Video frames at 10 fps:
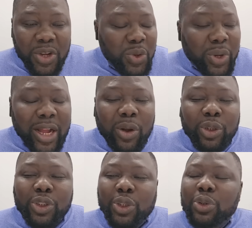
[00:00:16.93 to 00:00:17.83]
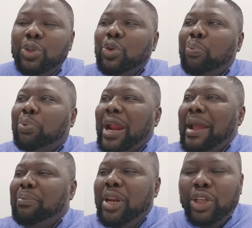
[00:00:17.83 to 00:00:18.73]
You can continue to
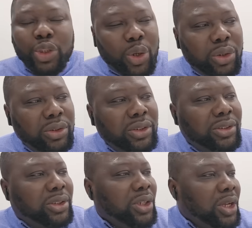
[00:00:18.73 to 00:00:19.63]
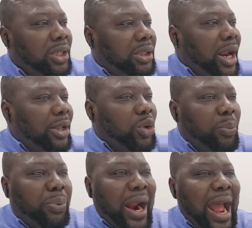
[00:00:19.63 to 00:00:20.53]
bribe nations, try to
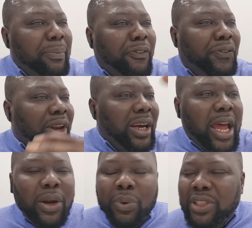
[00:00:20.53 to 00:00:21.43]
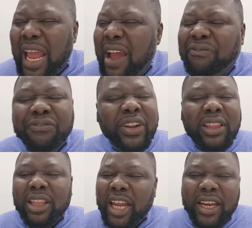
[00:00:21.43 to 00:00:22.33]
bribe Finland with
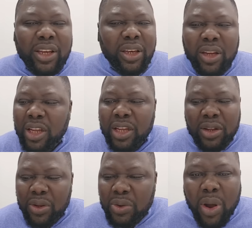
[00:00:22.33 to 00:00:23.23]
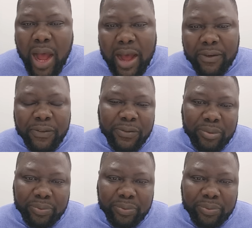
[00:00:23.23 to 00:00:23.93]
everything you have.